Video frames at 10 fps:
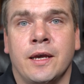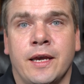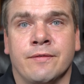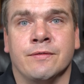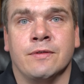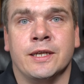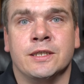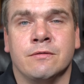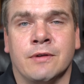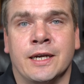If
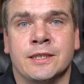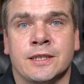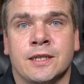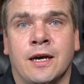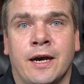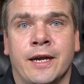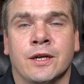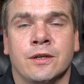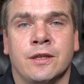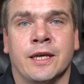inflation rises
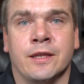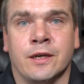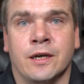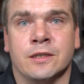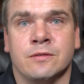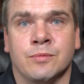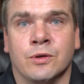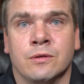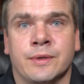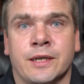higher than the cost of
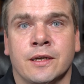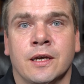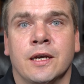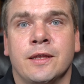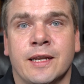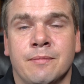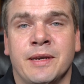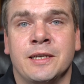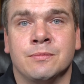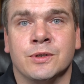borrowing, then it
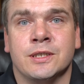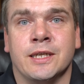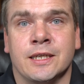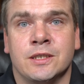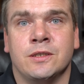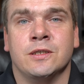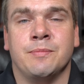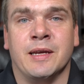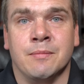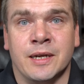makes more sense to
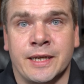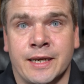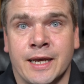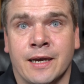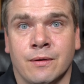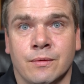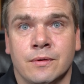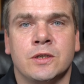spend money now.